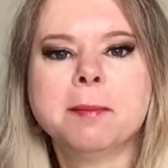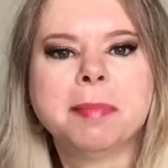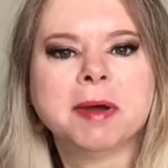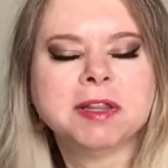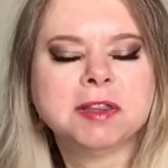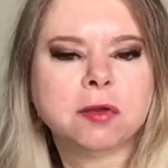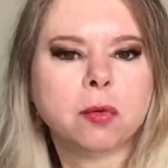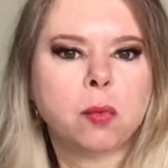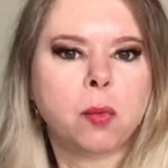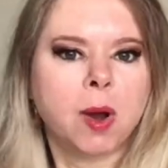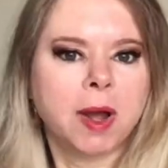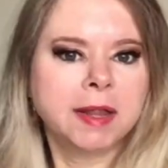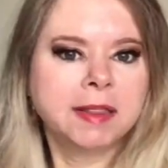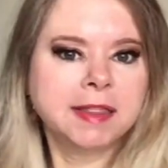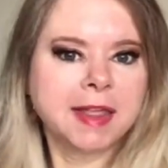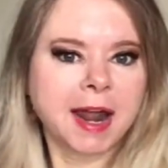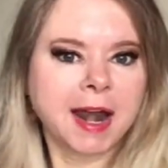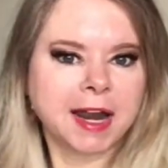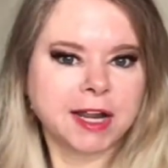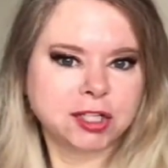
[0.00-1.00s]
But the
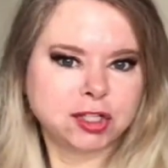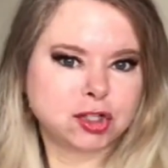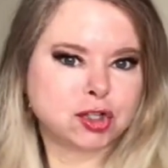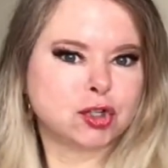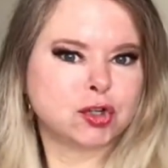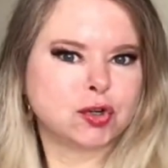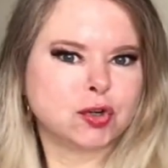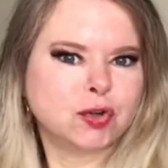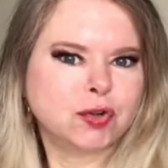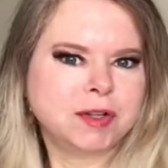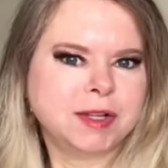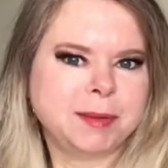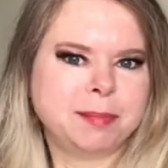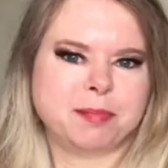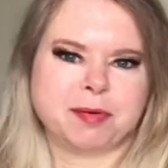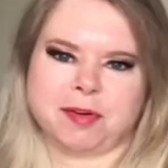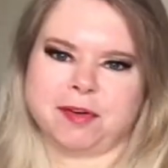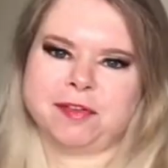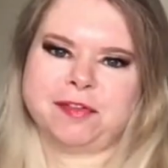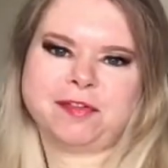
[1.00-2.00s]
one that I truly
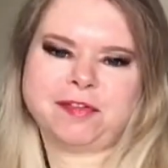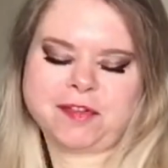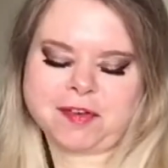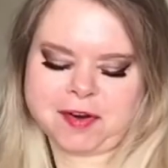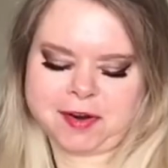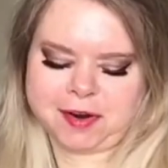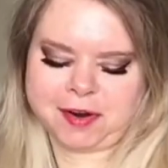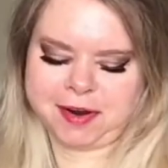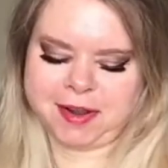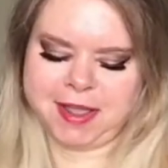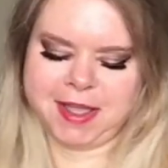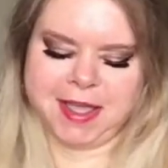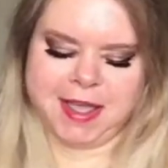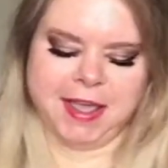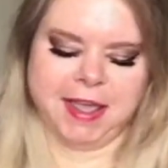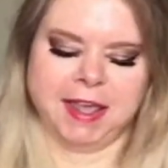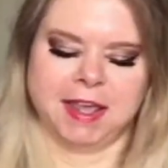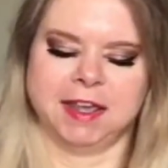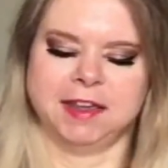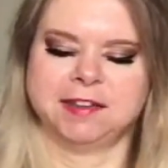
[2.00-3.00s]
prefer
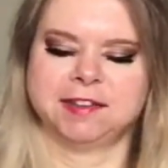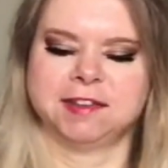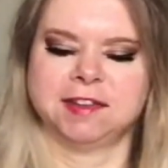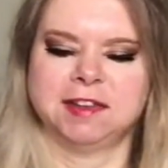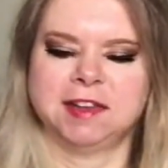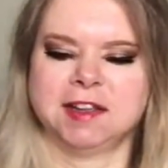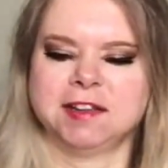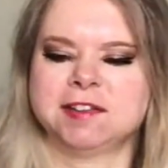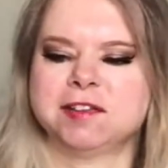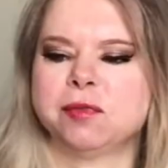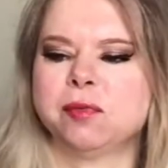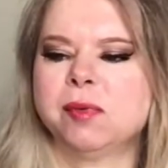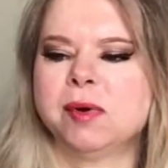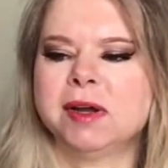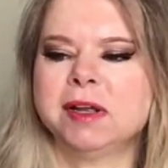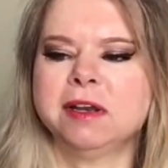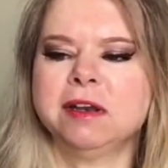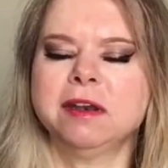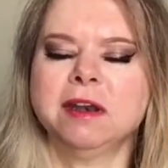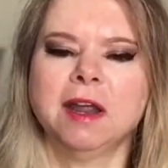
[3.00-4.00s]
is this
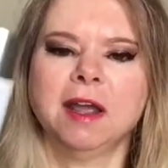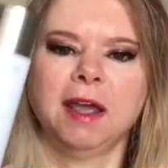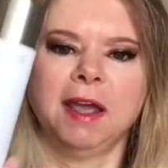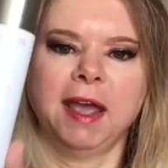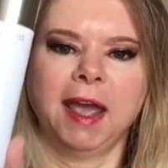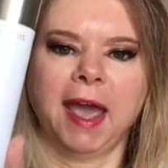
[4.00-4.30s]
one